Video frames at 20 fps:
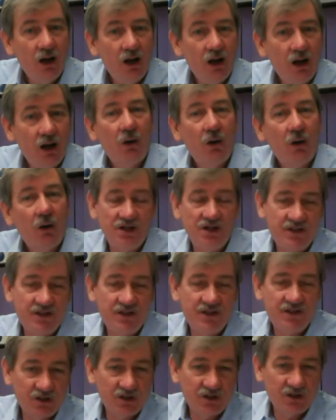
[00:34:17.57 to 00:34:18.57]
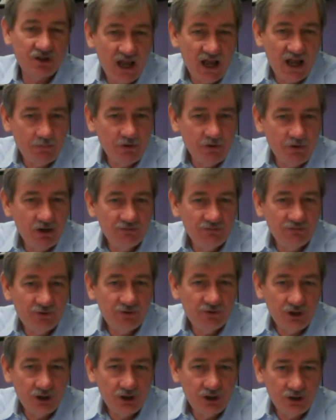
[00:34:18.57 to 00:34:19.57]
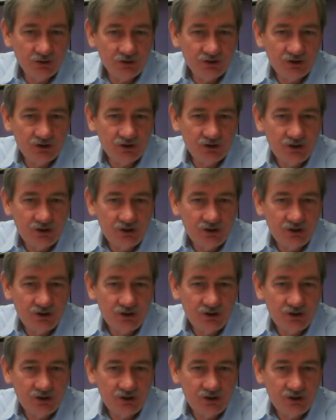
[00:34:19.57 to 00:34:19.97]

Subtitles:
What do you think is going to happen in a few years?